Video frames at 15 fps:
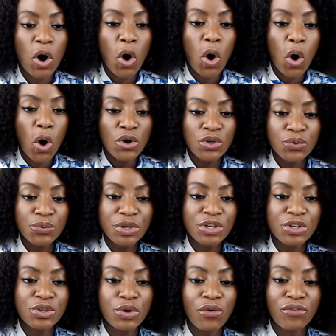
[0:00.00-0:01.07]

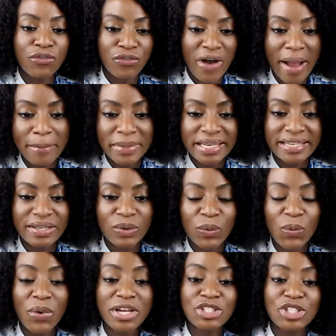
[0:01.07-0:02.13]
honoring your family
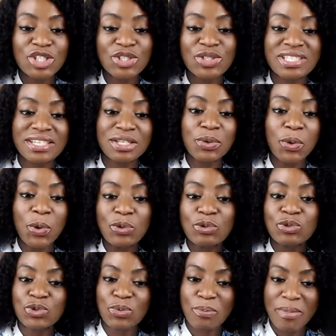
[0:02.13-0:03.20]
when choosing
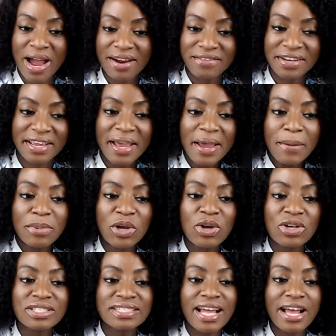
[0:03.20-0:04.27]
who to marry,
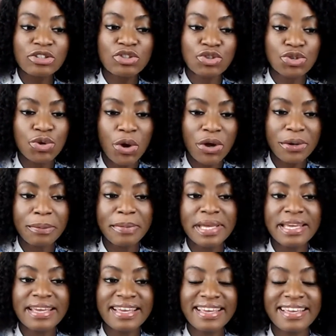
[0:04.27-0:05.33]
because that struck
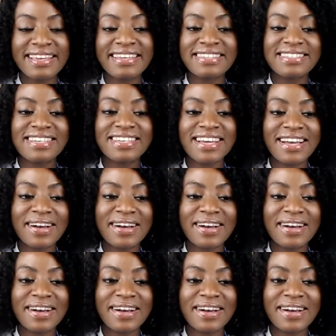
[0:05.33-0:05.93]
me in